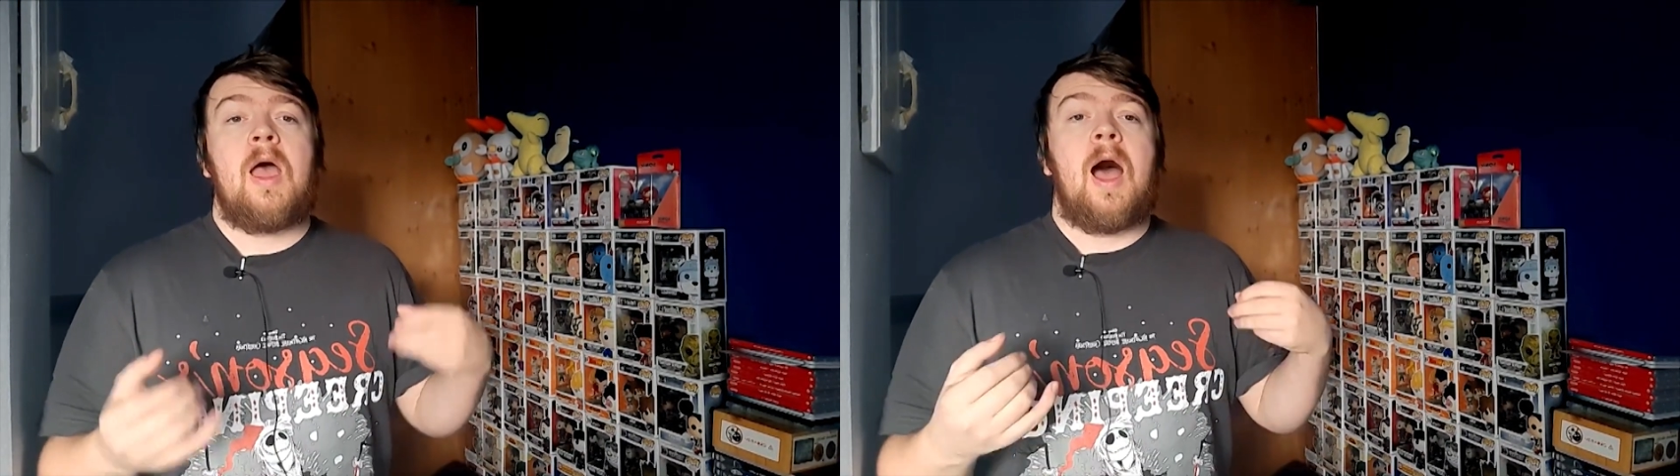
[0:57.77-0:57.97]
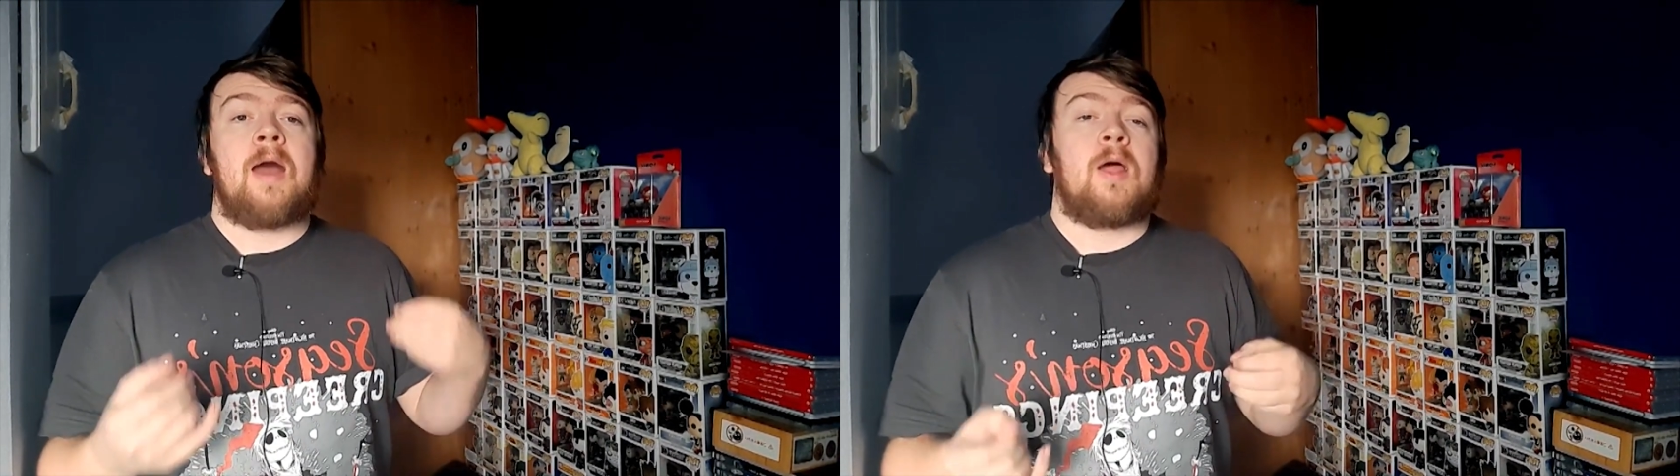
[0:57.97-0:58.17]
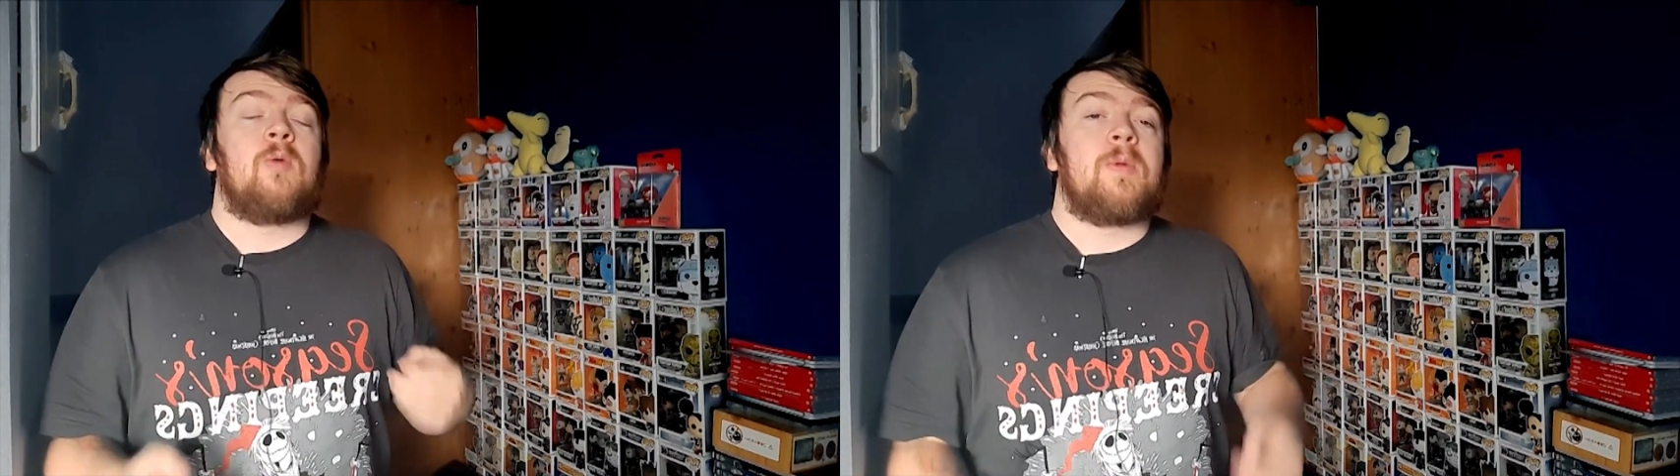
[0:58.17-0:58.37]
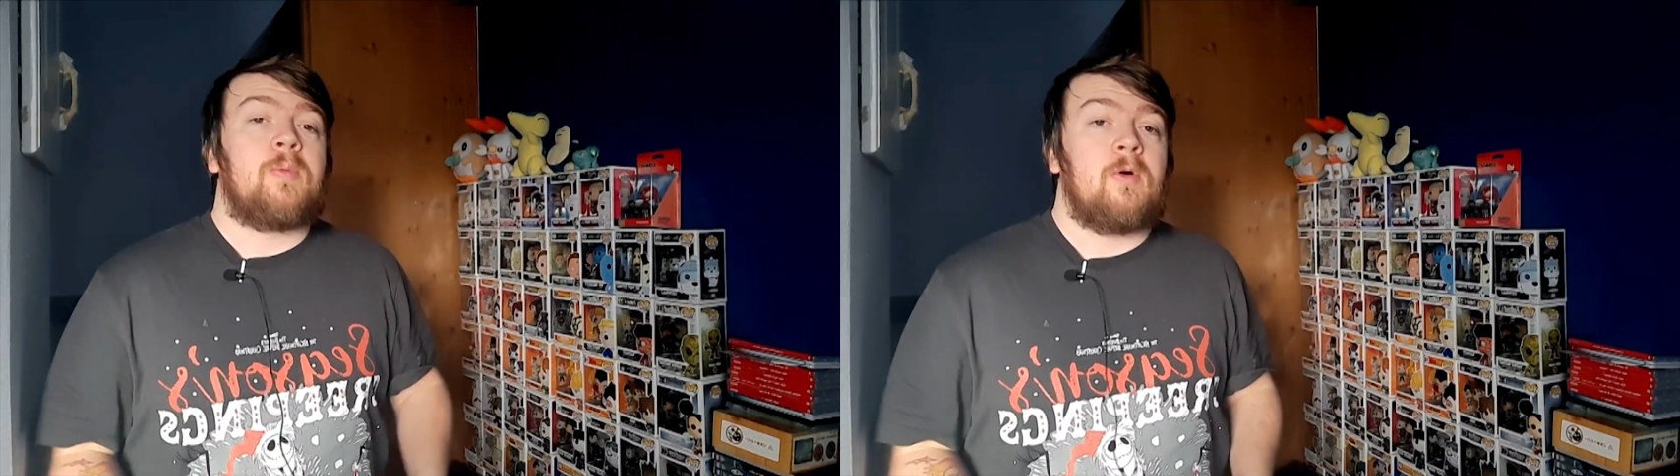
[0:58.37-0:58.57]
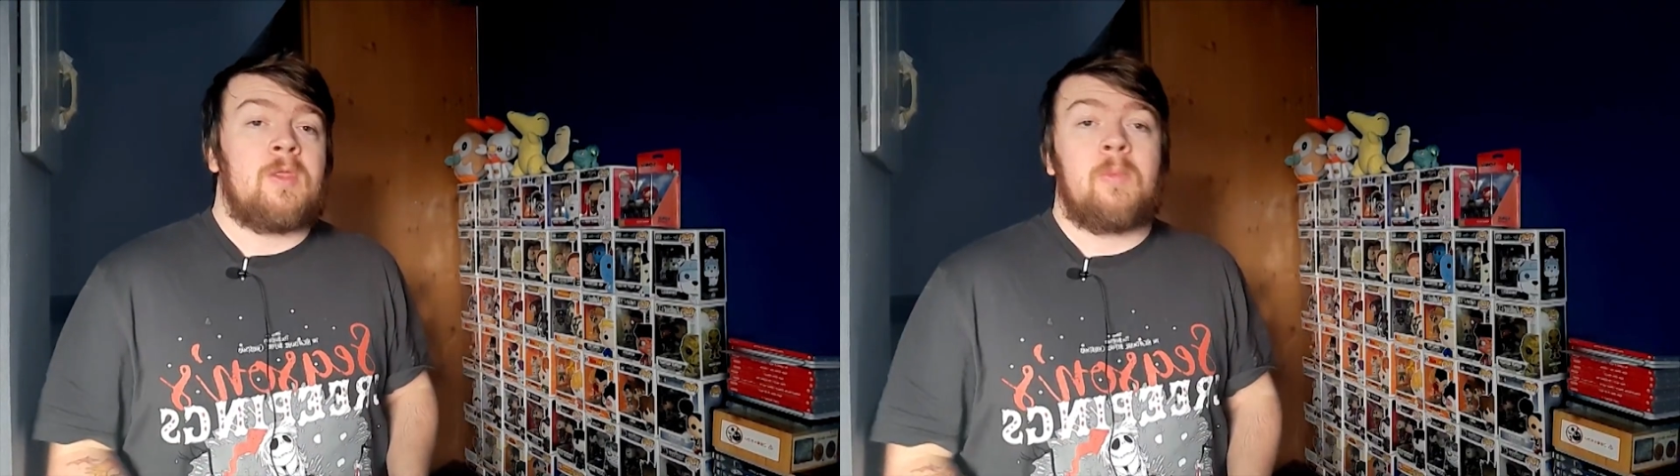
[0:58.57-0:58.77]
and I will be
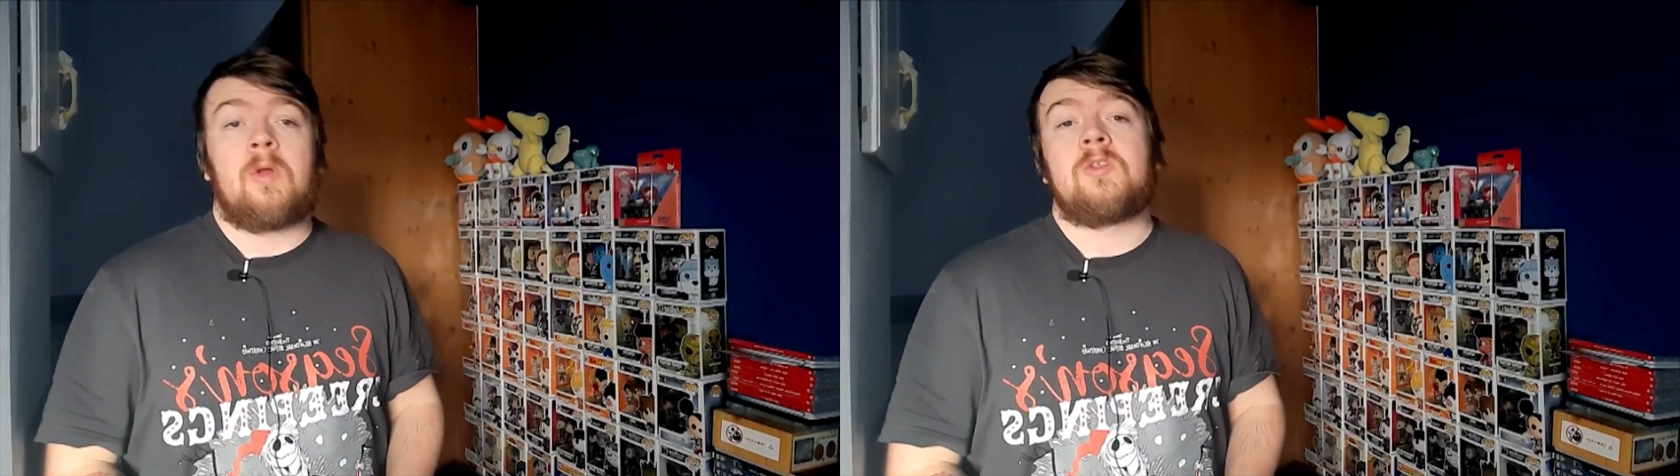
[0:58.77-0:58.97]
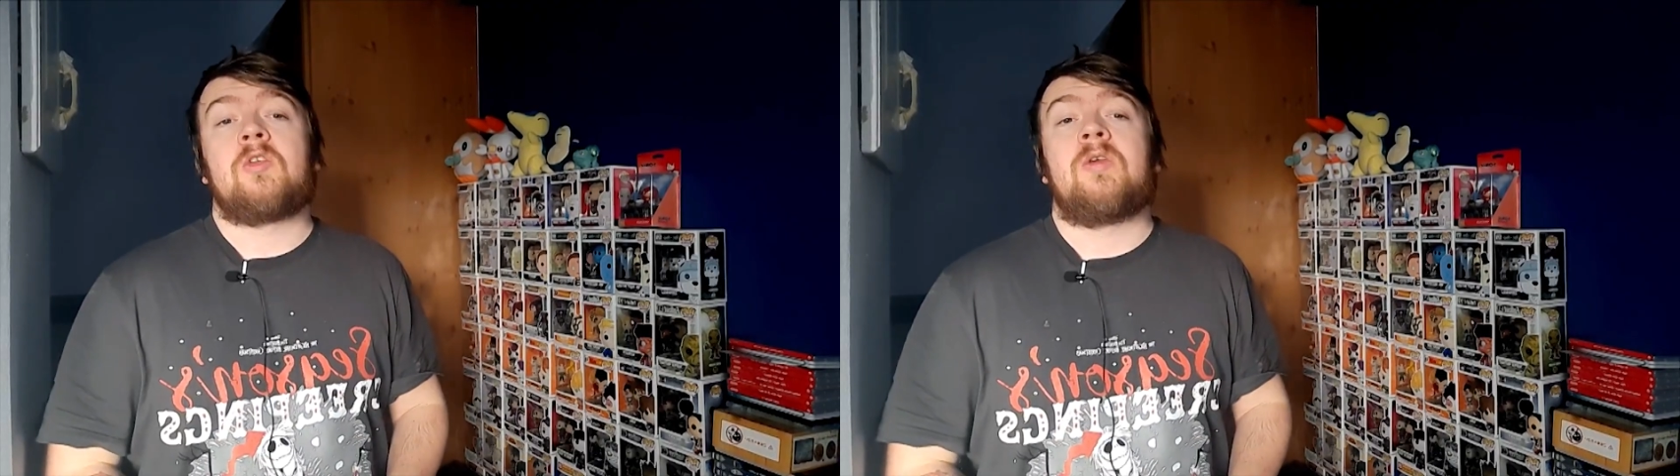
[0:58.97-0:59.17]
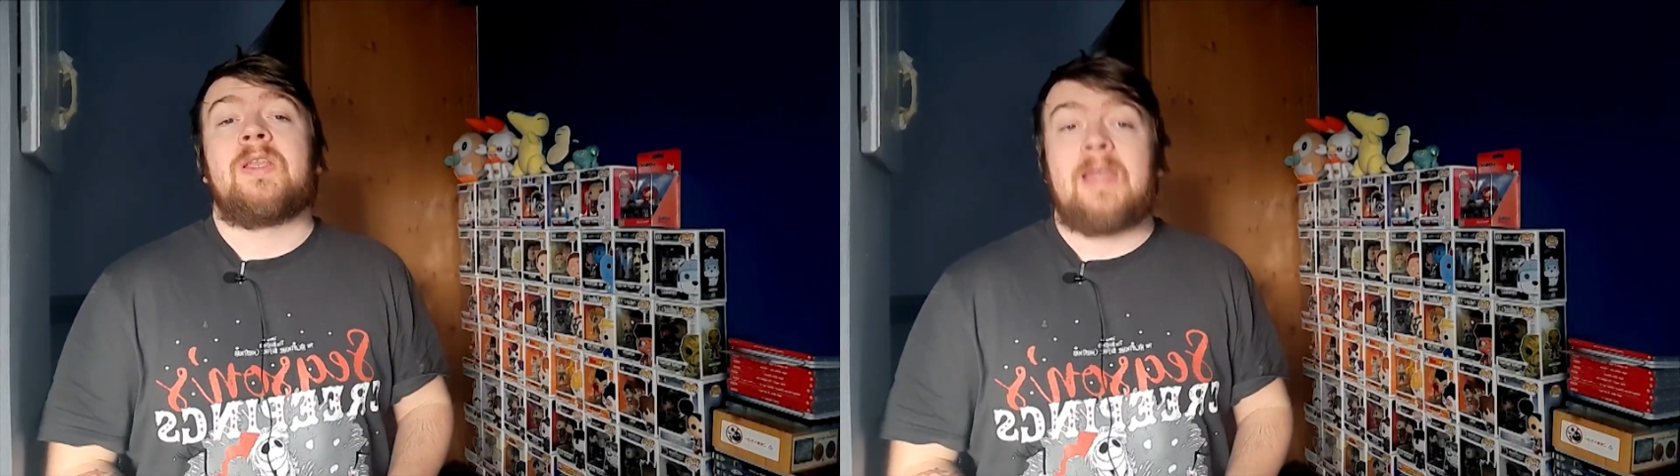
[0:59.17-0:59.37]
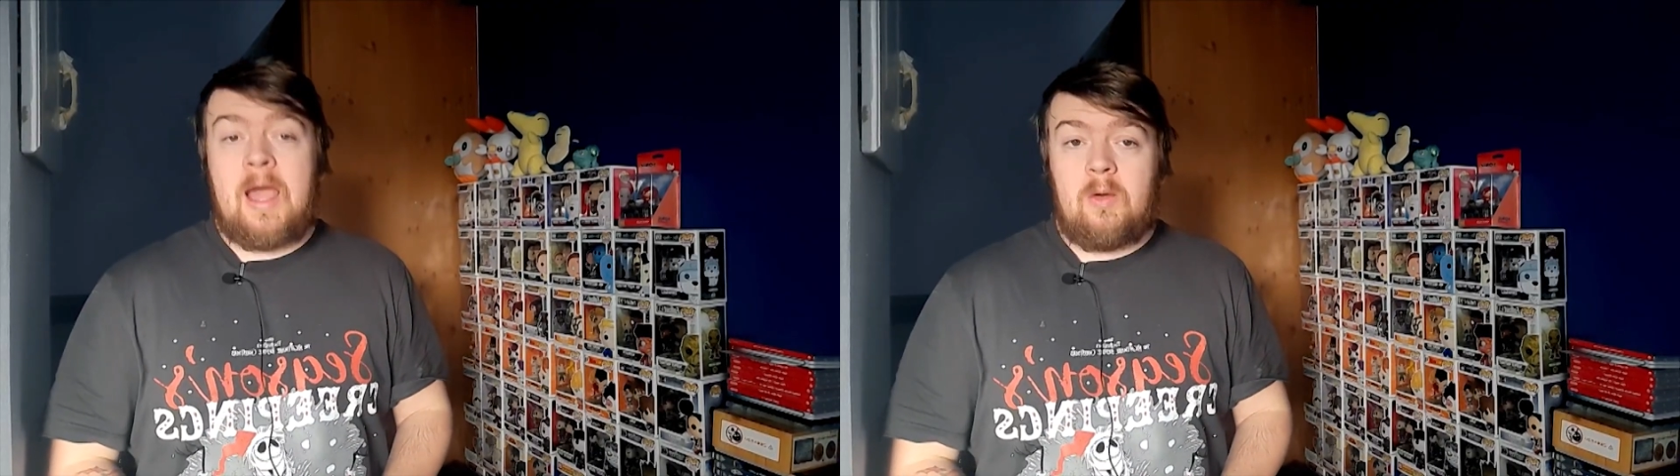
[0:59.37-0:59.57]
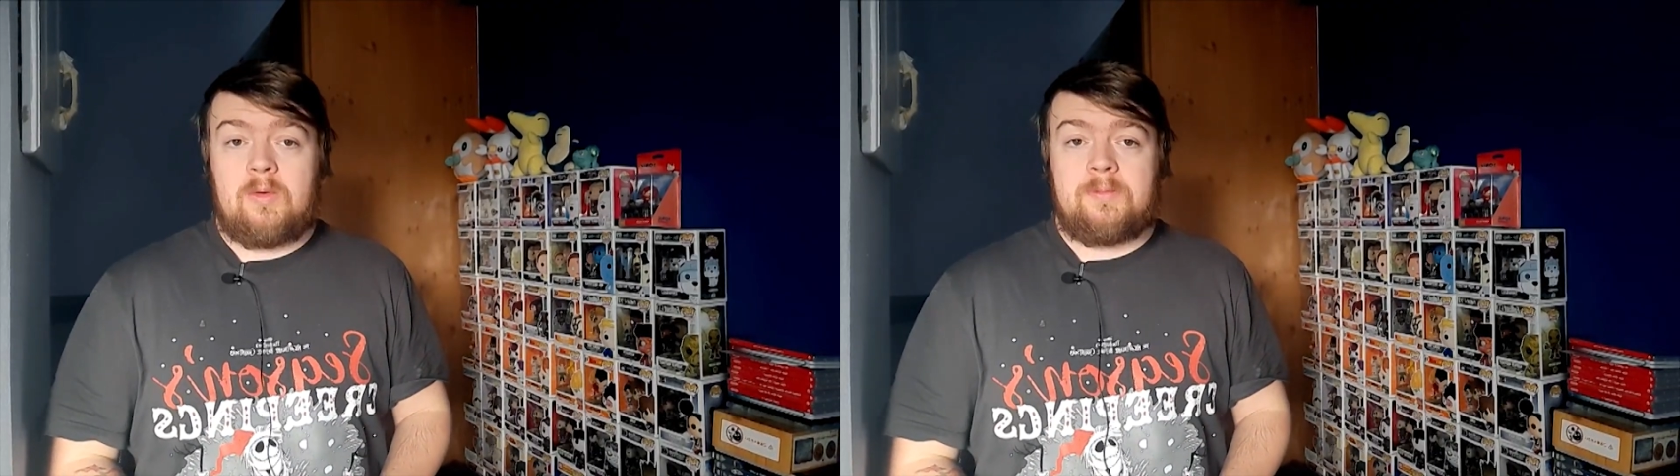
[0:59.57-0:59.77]
putting them on screen now.